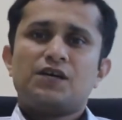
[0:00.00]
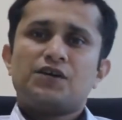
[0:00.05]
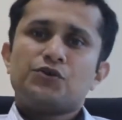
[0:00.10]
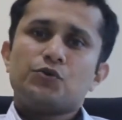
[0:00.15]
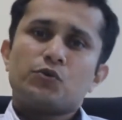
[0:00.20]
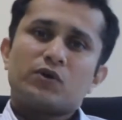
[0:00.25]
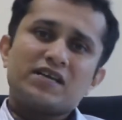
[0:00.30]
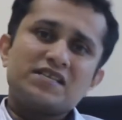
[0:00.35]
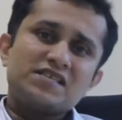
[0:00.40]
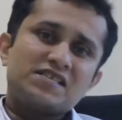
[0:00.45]

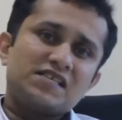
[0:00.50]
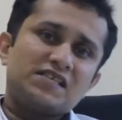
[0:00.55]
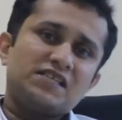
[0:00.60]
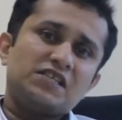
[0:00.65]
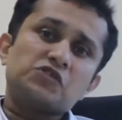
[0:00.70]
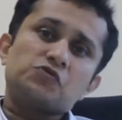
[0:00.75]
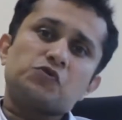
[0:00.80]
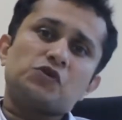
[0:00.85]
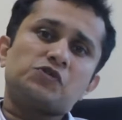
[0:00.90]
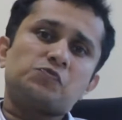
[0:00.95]
You can say
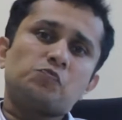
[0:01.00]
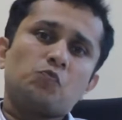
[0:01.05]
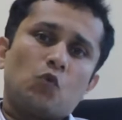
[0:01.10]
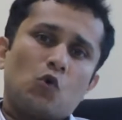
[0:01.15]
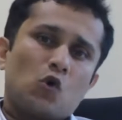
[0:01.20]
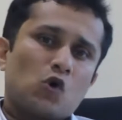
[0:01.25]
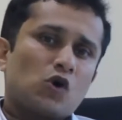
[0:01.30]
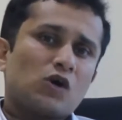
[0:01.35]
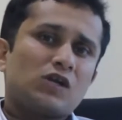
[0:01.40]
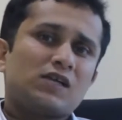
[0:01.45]
this was
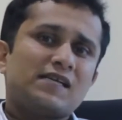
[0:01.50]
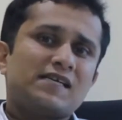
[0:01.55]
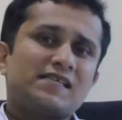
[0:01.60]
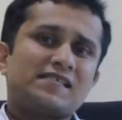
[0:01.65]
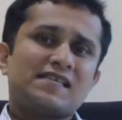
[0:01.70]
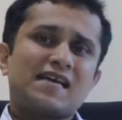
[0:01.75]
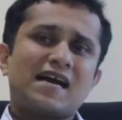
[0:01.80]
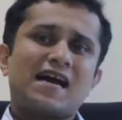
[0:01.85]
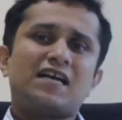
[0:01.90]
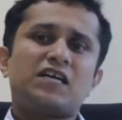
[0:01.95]
more or
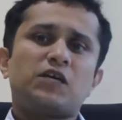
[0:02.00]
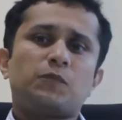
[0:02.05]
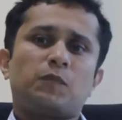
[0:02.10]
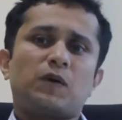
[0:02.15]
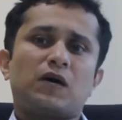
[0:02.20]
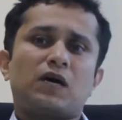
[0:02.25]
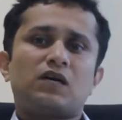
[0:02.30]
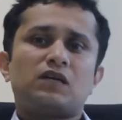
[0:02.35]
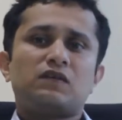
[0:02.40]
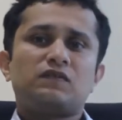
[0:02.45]
less at
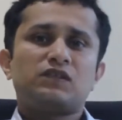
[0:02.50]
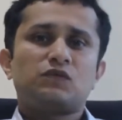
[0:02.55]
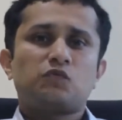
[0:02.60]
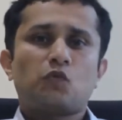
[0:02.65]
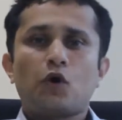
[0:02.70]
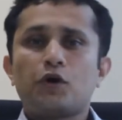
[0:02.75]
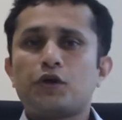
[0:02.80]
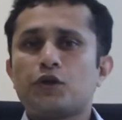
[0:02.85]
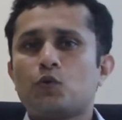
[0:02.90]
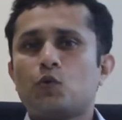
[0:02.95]
par with
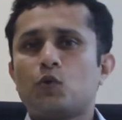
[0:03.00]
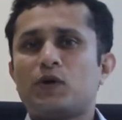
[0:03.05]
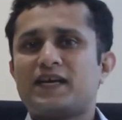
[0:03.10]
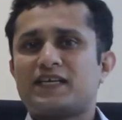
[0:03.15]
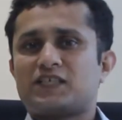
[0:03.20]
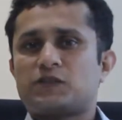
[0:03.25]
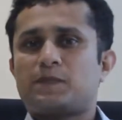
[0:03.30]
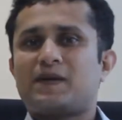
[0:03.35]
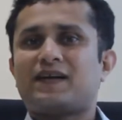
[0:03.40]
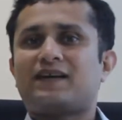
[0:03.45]
what you would
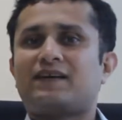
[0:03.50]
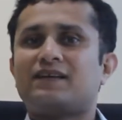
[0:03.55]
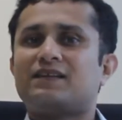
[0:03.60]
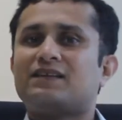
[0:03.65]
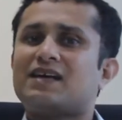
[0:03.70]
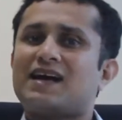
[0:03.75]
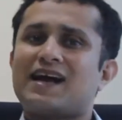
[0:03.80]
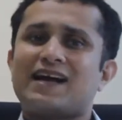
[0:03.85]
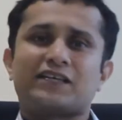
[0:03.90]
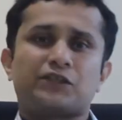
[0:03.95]
expect in
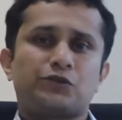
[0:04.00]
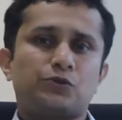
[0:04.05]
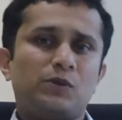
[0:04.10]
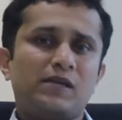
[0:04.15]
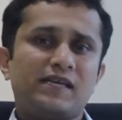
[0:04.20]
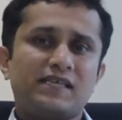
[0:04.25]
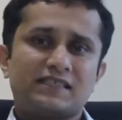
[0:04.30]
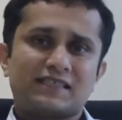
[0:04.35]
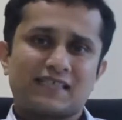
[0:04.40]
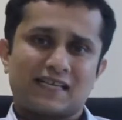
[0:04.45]
the actual
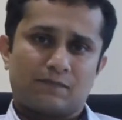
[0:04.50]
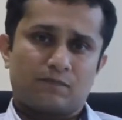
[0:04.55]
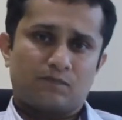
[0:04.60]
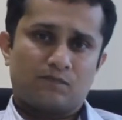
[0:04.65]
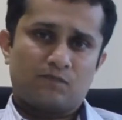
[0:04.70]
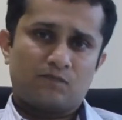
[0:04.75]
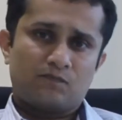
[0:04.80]
exam.